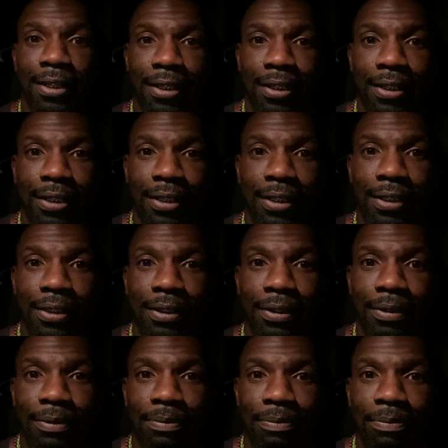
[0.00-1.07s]

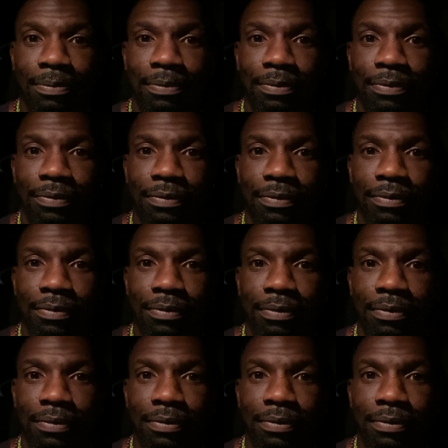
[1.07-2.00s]
(no one is talking)